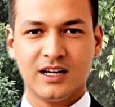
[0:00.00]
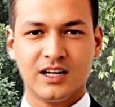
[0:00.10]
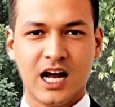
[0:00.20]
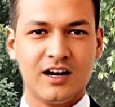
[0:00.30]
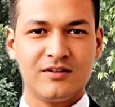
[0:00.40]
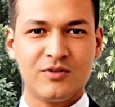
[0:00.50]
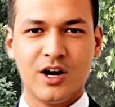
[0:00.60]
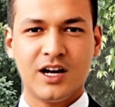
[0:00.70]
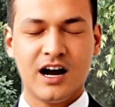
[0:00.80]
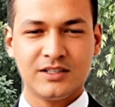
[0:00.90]
Gotta
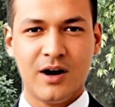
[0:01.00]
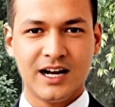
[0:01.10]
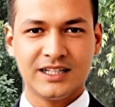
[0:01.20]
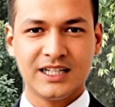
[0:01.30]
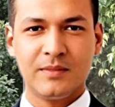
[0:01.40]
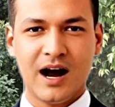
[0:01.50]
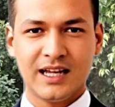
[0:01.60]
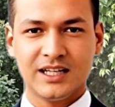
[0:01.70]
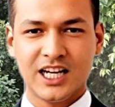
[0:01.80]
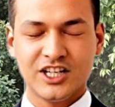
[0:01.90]
avoid osmotic
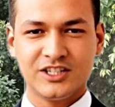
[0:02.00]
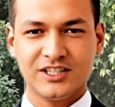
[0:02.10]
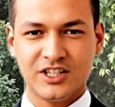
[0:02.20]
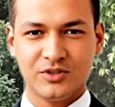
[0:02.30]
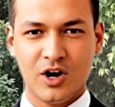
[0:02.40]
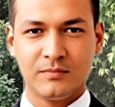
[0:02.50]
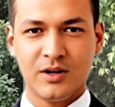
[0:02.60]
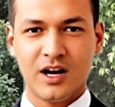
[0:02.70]
demyelination syndrome.